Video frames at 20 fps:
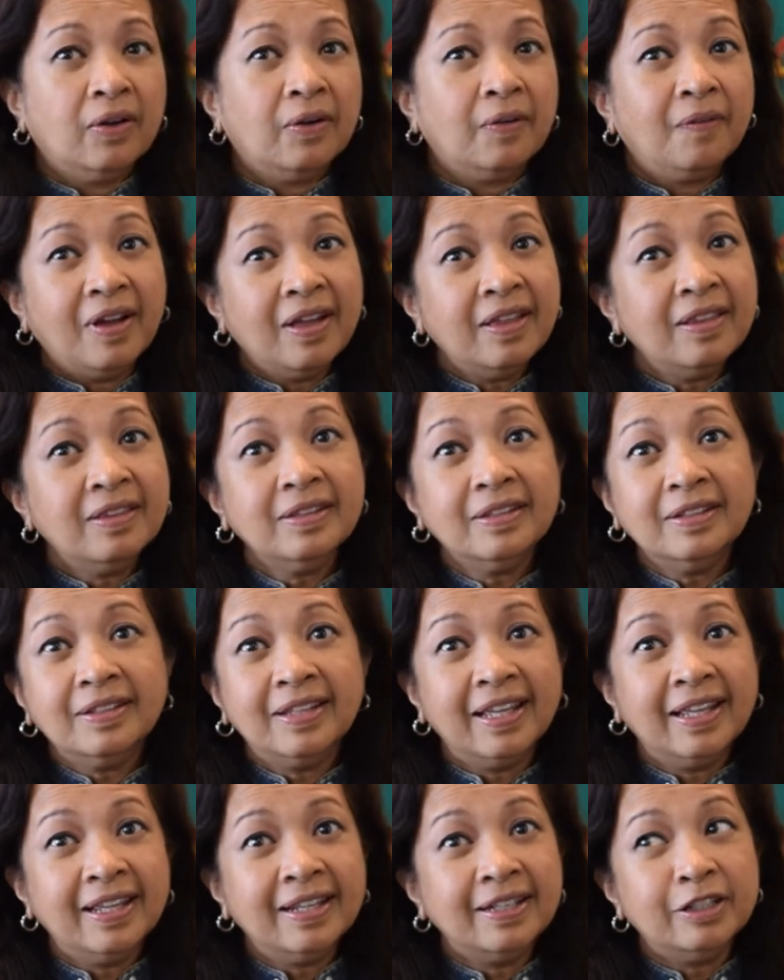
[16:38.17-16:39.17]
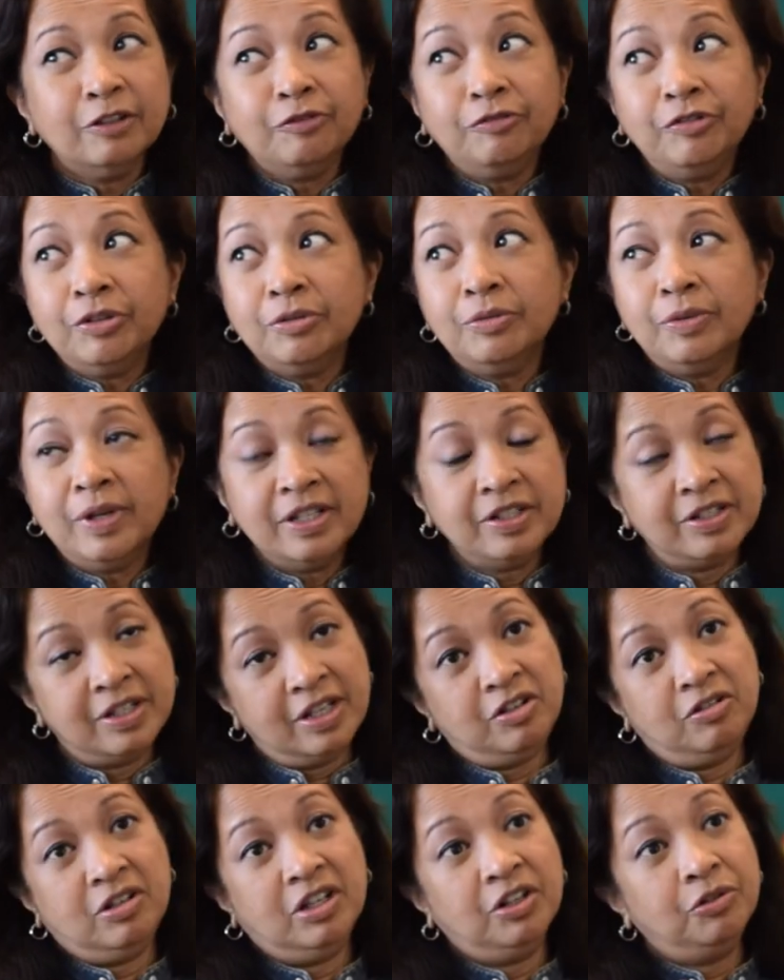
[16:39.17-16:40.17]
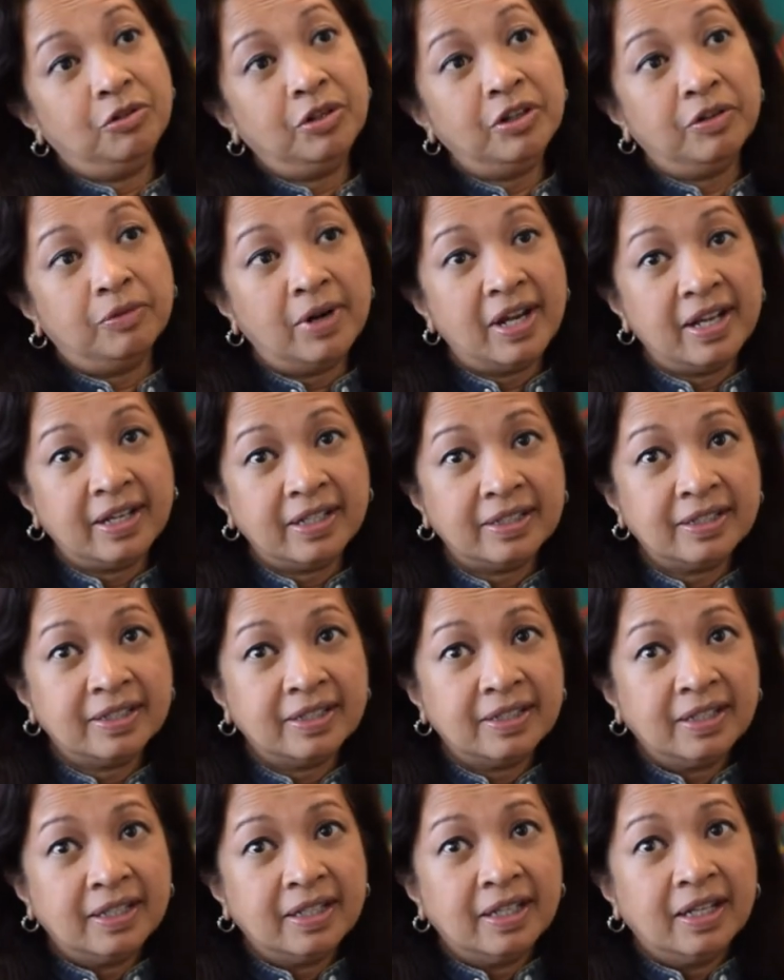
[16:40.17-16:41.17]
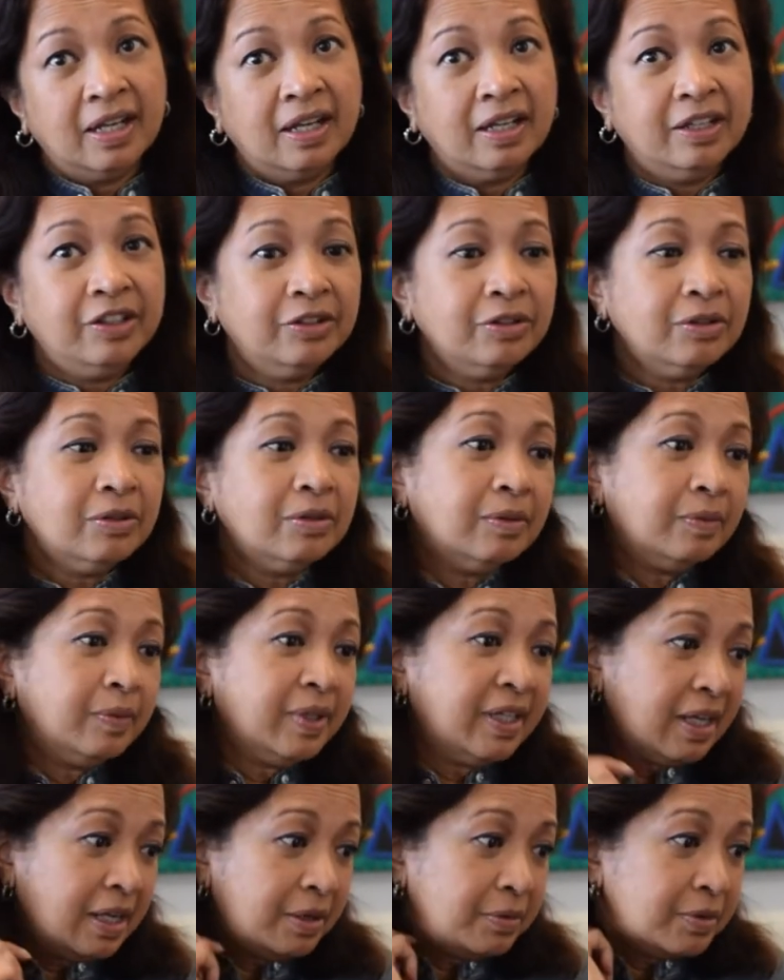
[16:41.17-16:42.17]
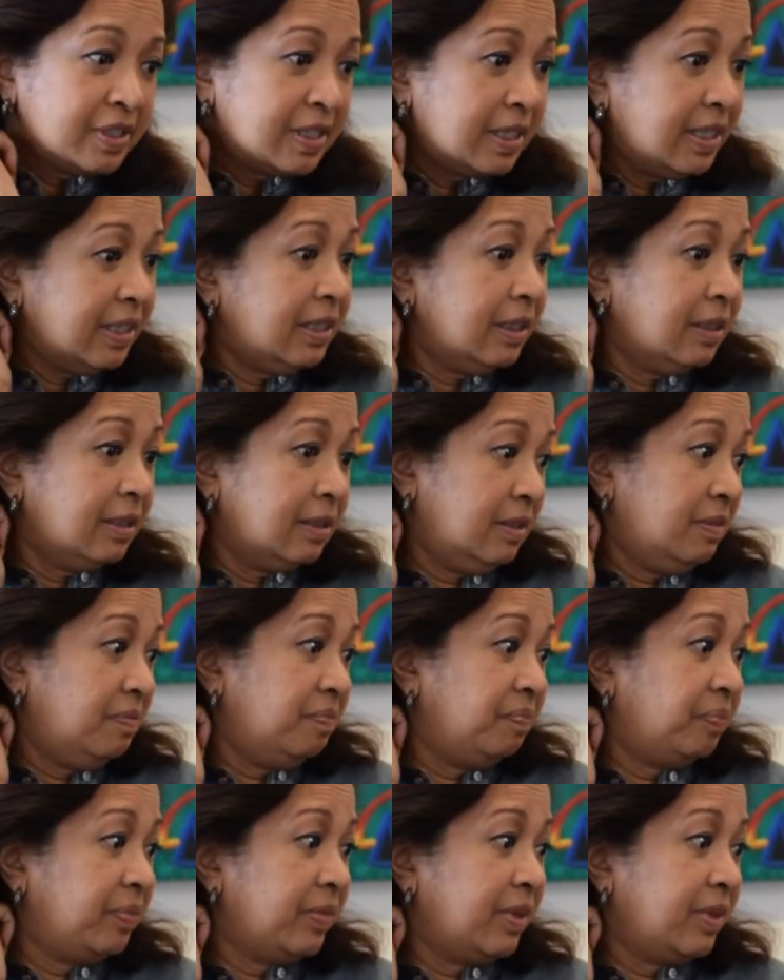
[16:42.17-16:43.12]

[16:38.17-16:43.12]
rather than the few ways that you can do it right. You know, when I was little,